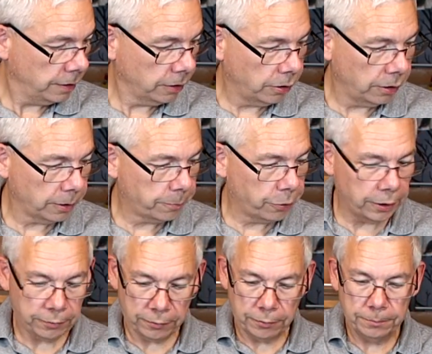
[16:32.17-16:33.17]
garlic
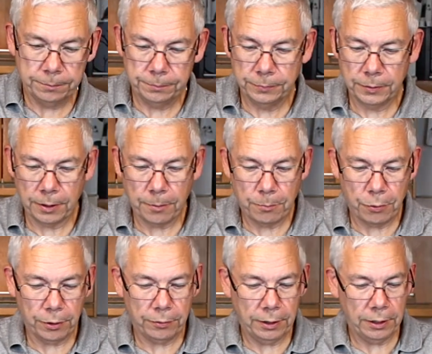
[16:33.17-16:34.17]
press and
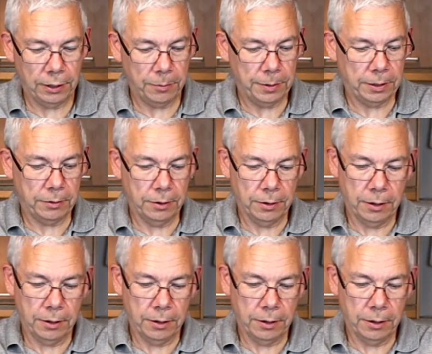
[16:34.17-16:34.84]
press in a little bit